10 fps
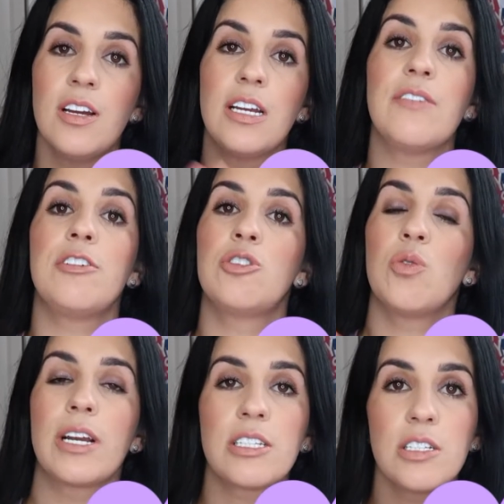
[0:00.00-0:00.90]
If you do
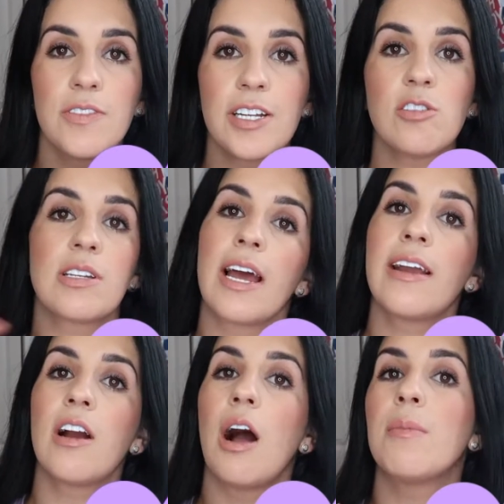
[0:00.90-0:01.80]
like these videos,
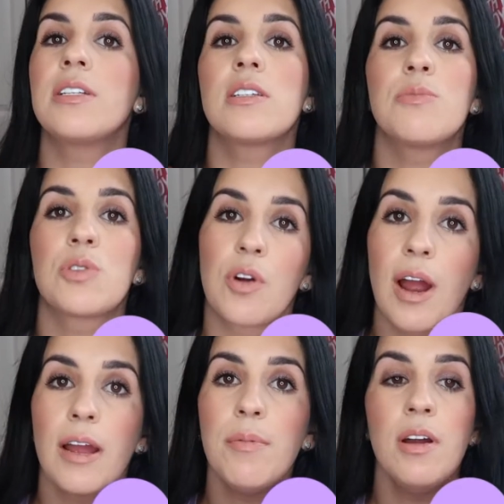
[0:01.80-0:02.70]
like, comment, subscribe,